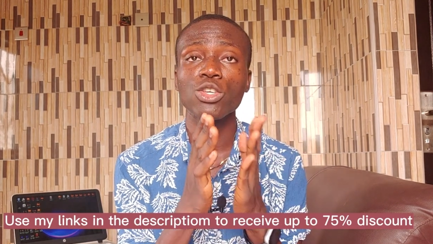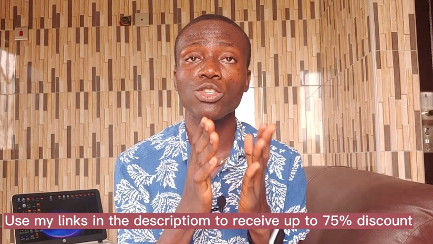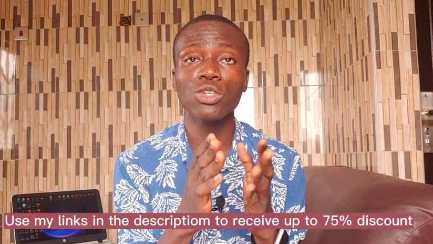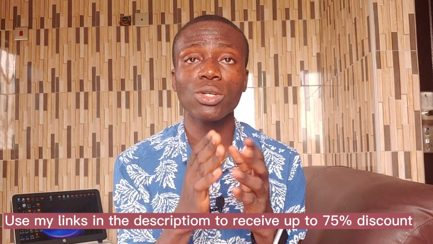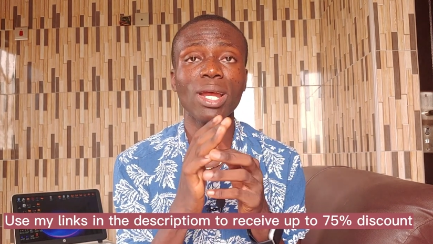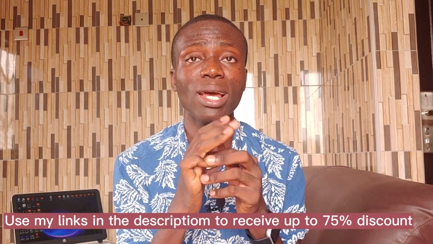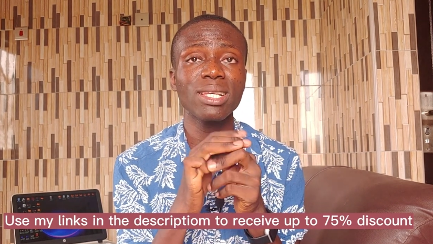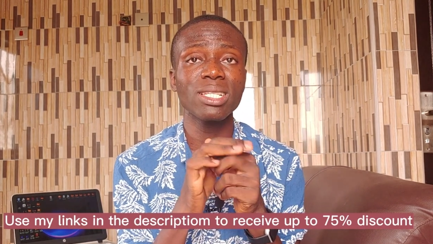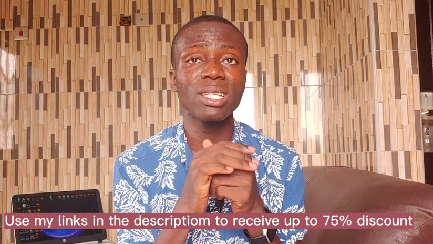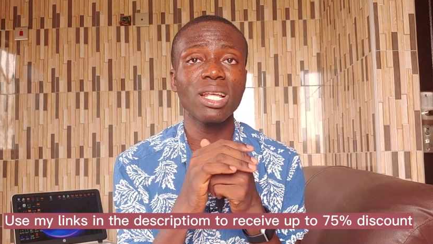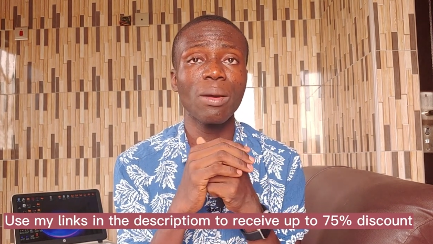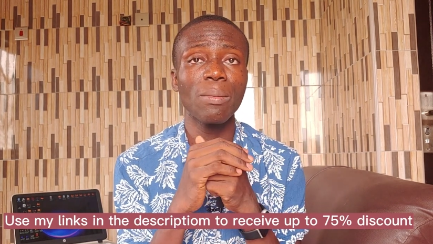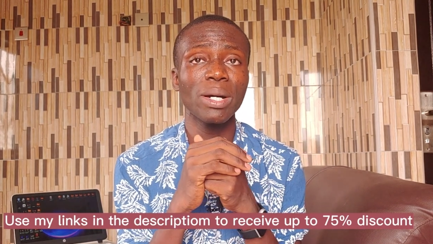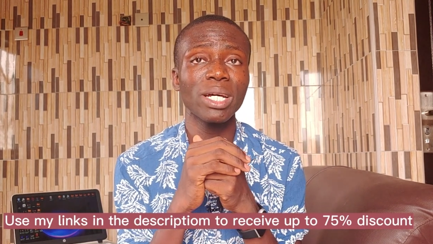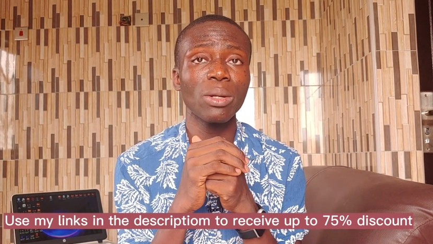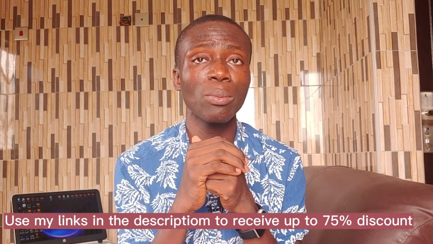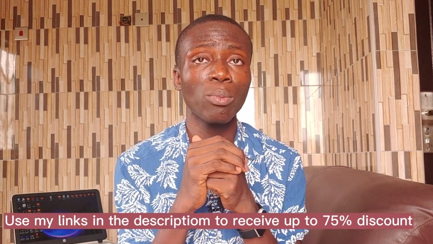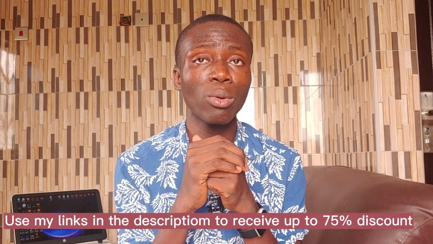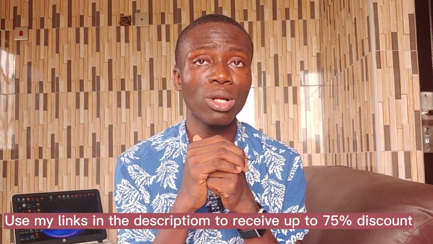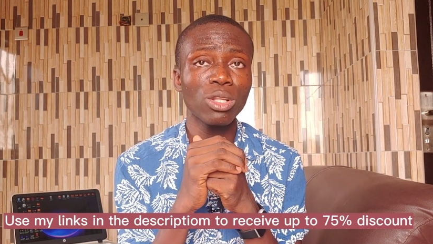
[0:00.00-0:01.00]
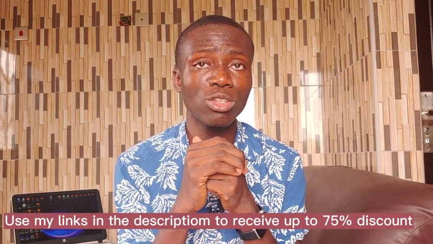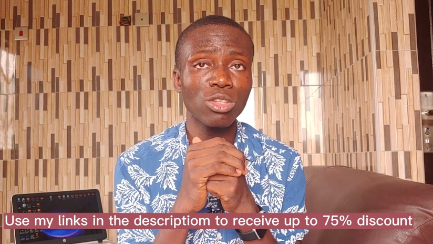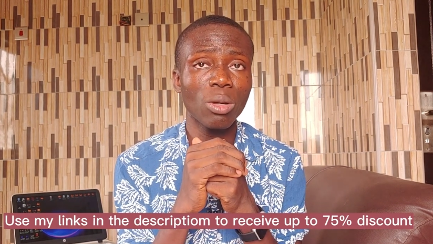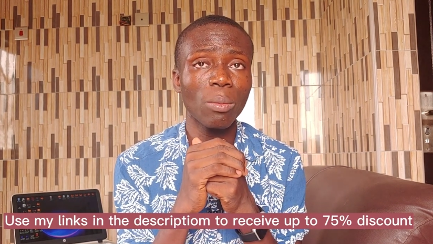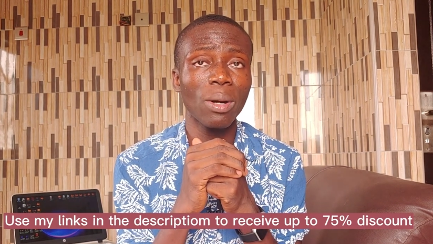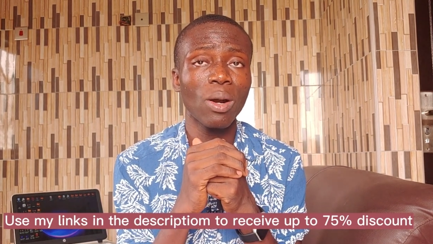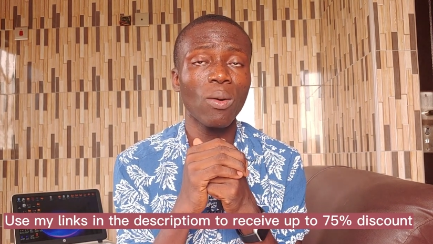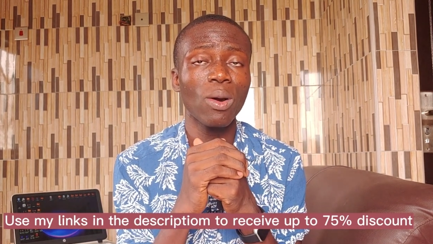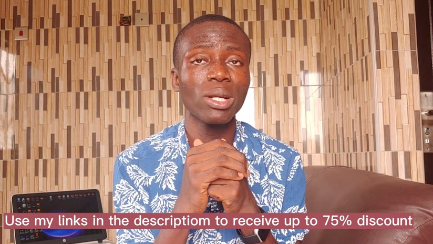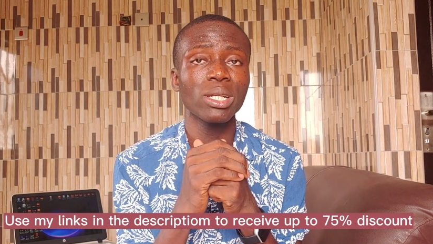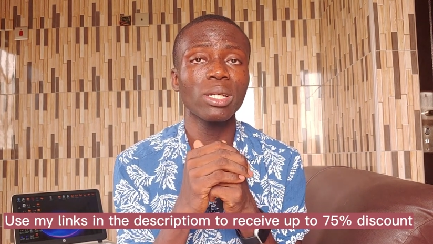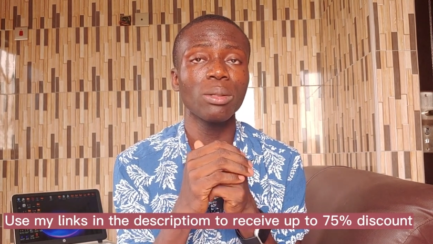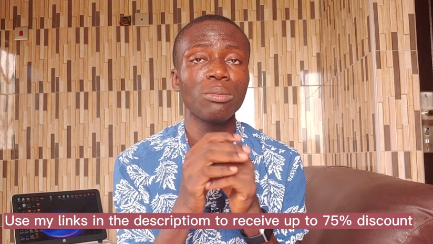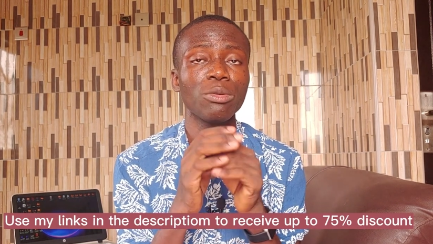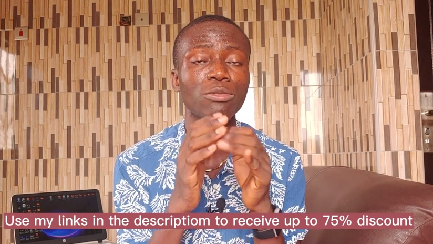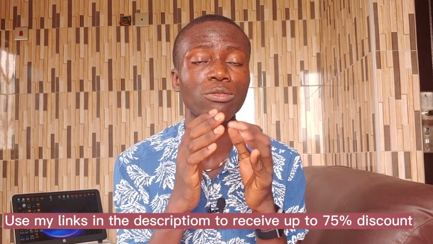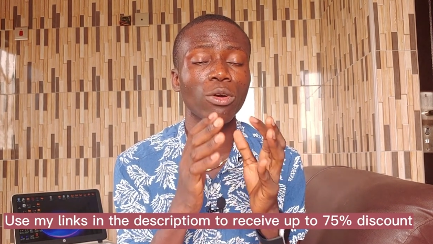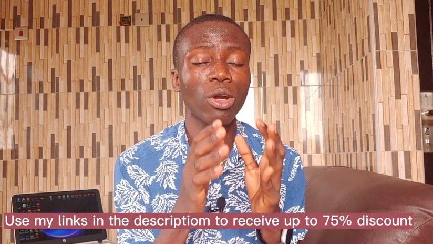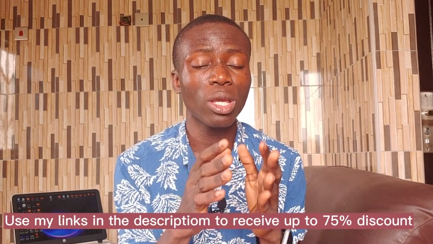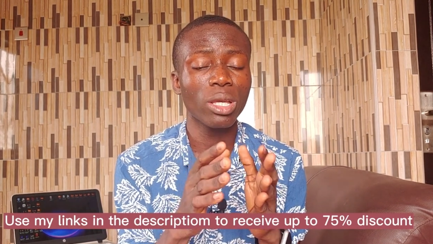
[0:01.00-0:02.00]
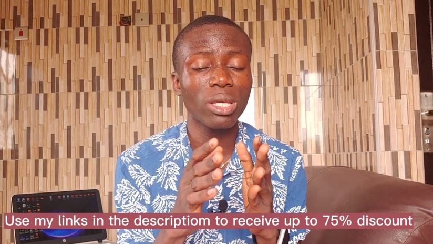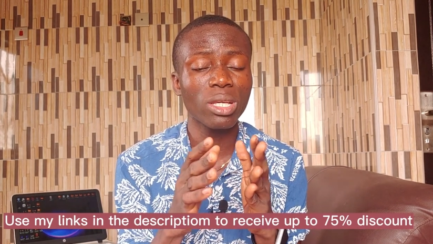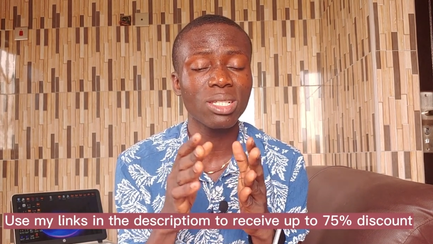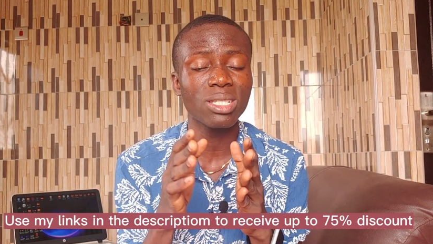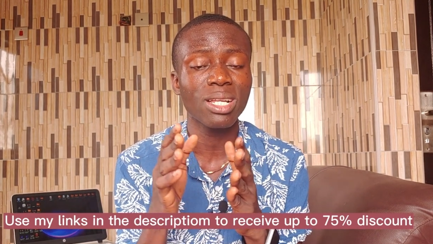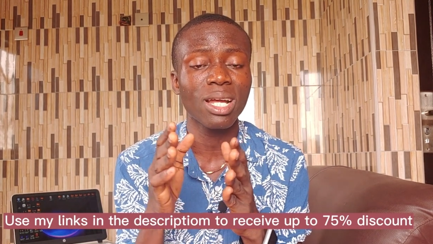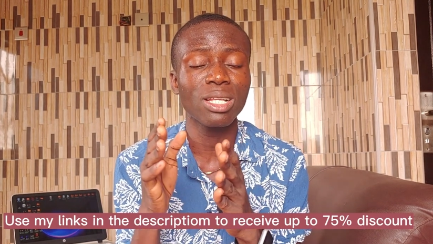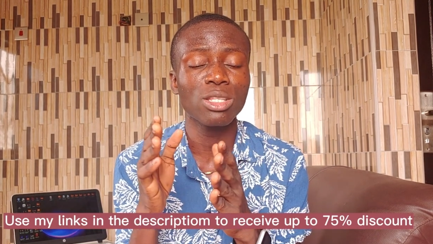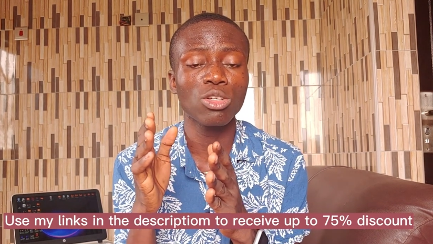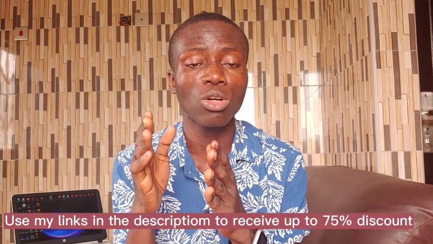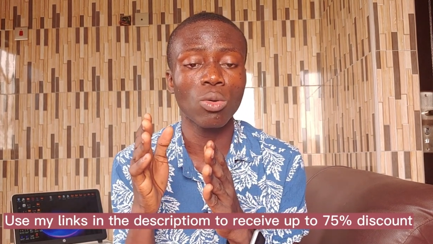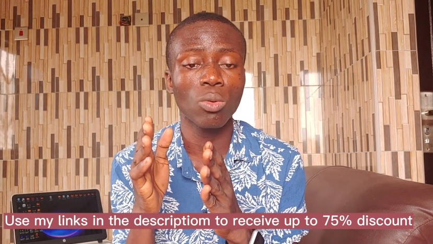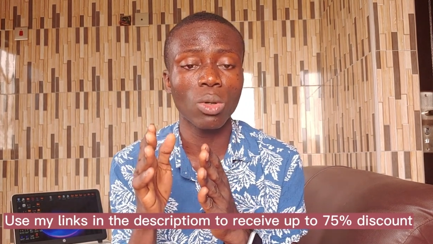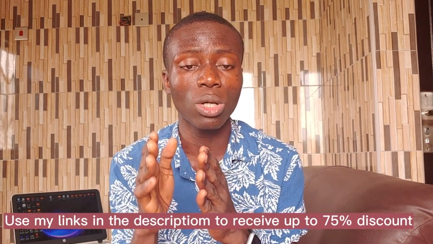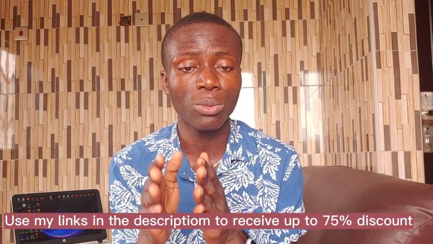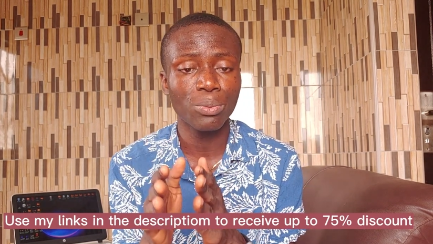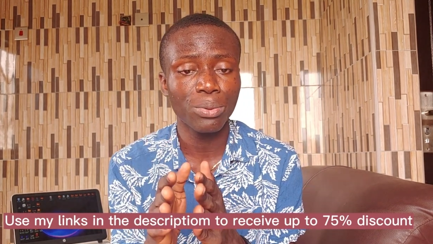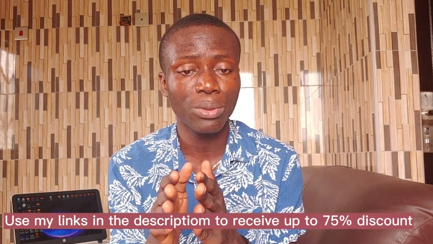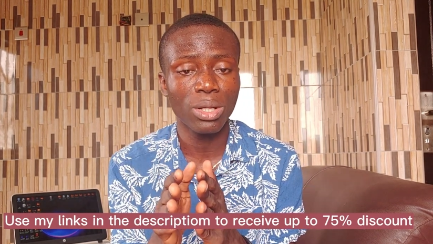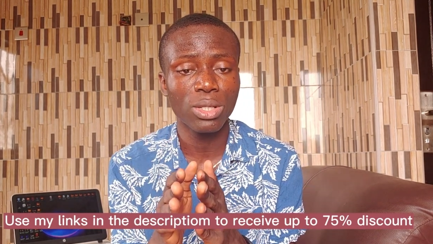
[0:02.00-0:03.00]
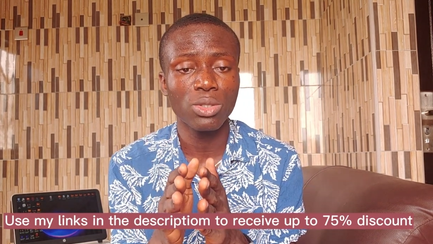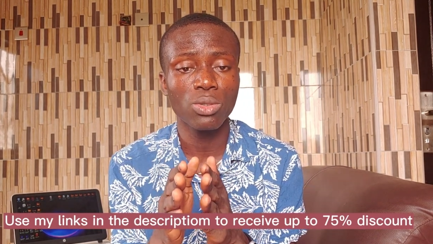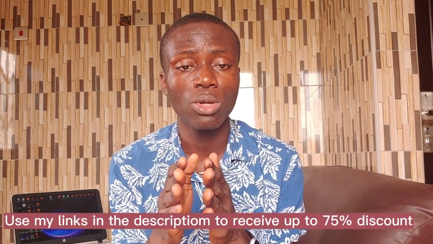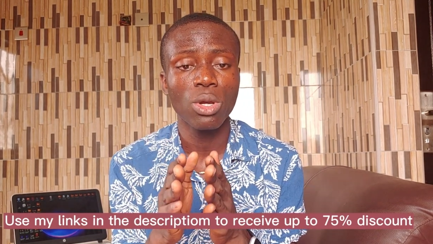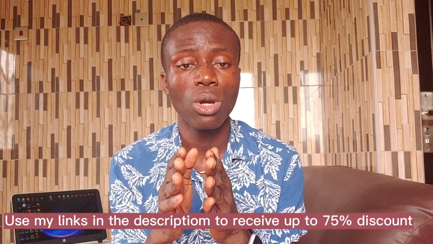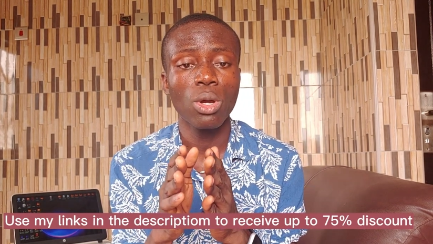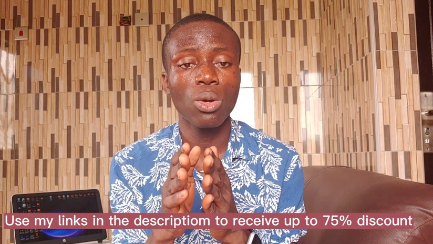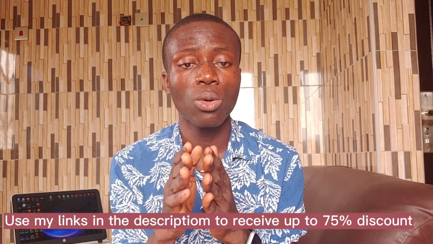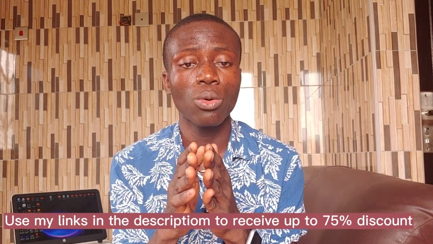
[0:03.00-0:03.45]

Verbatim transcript: So that is about the point number one here. Before you kickstart your WordPress